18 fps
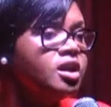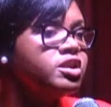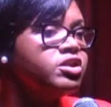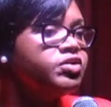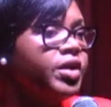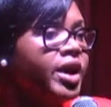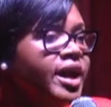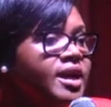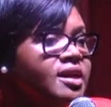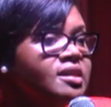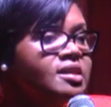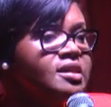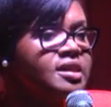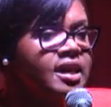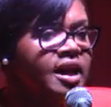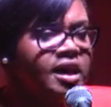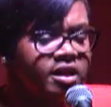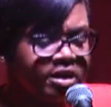trying to
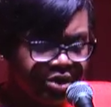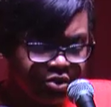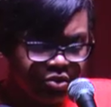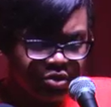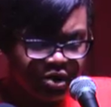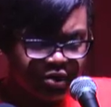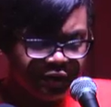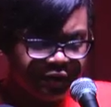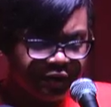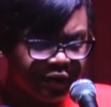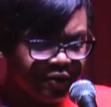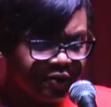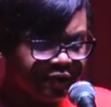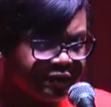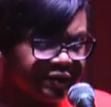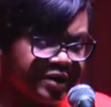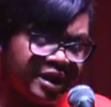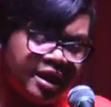tell you to
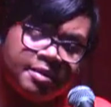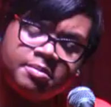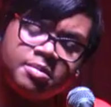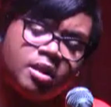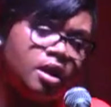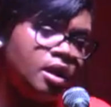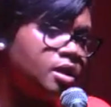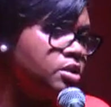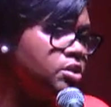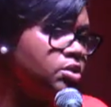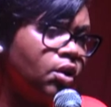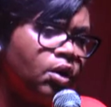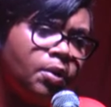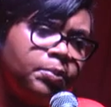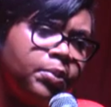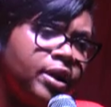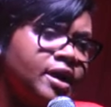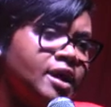vote for them.
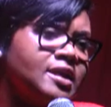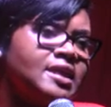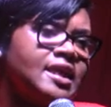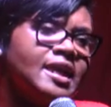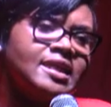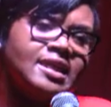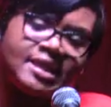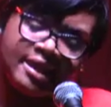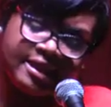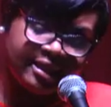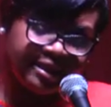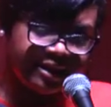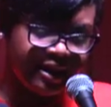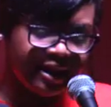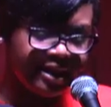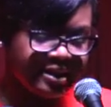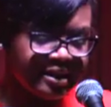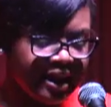No, brothers and
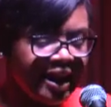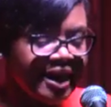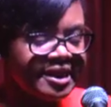sisters.